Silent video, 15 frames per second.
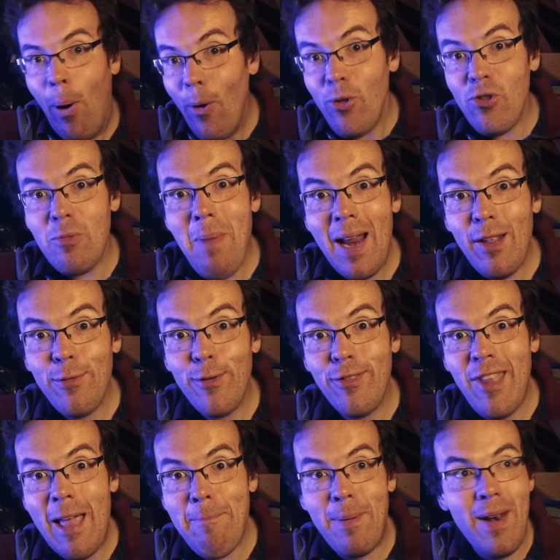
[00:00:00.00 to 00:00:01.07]
pushed Max
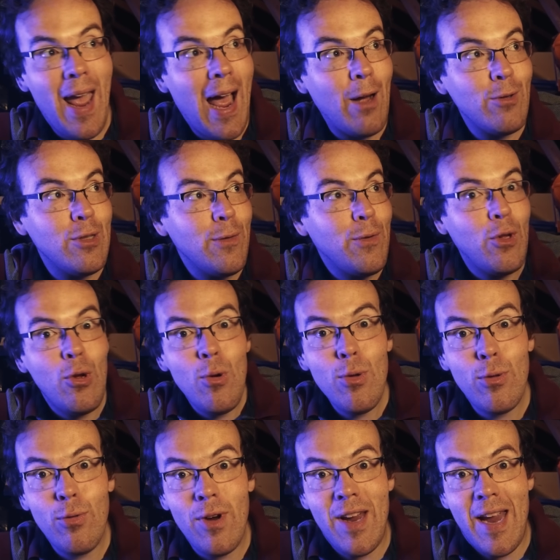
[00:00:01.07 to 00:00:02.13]
Verstappen out of
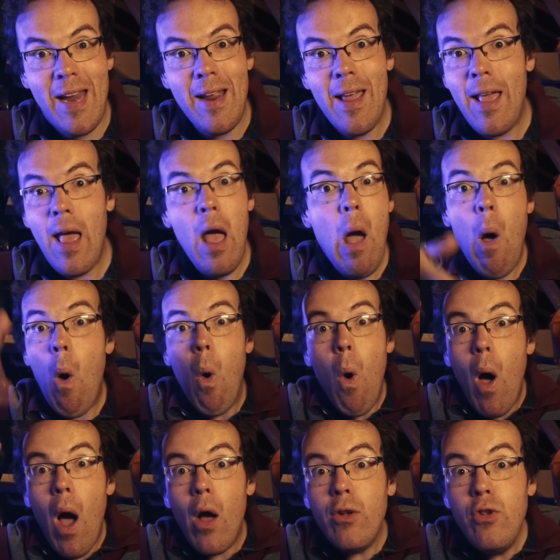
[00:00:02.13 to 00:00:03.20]
Q3.
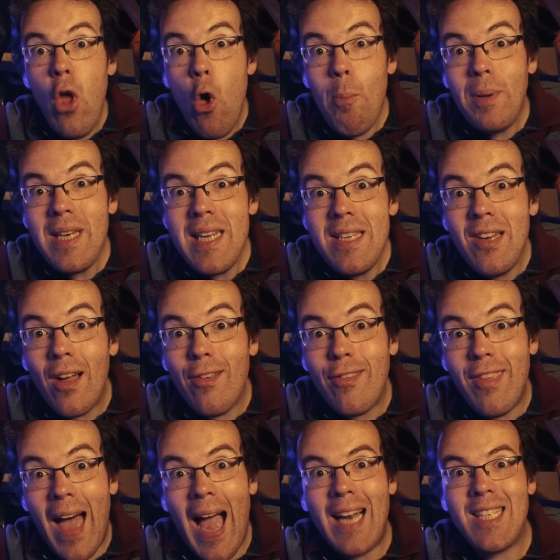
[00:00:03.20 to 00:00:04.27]
Nobody does
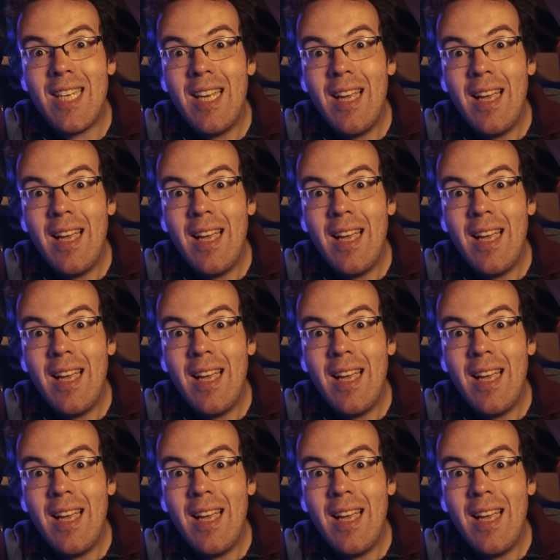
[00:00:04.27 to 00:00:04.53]
that.